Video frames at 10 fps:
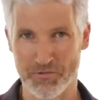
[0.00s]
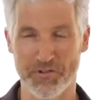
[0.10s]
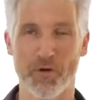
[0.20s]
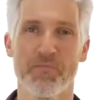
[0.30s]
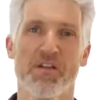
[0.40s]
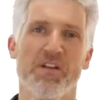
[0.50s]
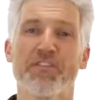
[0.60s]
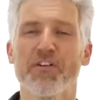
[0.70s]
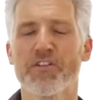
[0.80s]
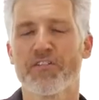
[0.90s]
So
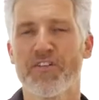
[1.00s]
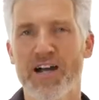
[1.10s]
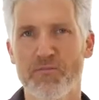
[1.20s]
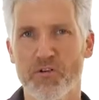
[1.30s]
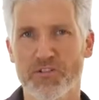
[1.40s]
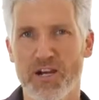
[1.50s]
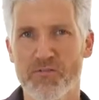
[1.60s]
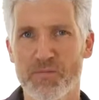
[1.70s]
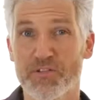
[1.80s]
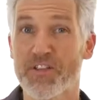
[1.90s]
those are the 5 most
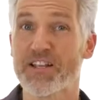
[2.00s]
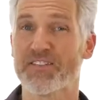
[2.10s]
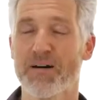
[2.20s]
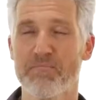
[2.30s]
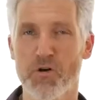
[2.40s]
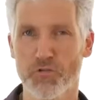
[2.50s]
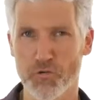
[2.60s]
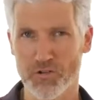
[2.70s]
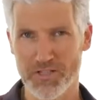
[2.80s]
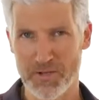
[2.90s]
common mistakes that most
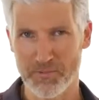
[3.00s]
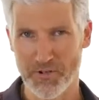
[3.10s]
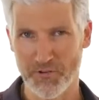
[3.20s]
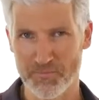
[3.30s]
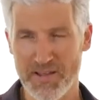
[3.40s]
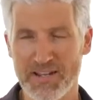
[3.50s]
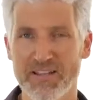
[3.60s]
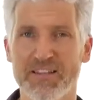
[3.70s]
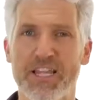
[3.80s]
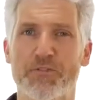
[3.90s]
ukulele players make.
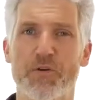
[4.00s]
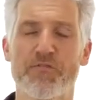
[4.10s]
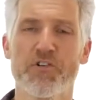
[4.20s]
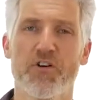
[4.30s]
Let's review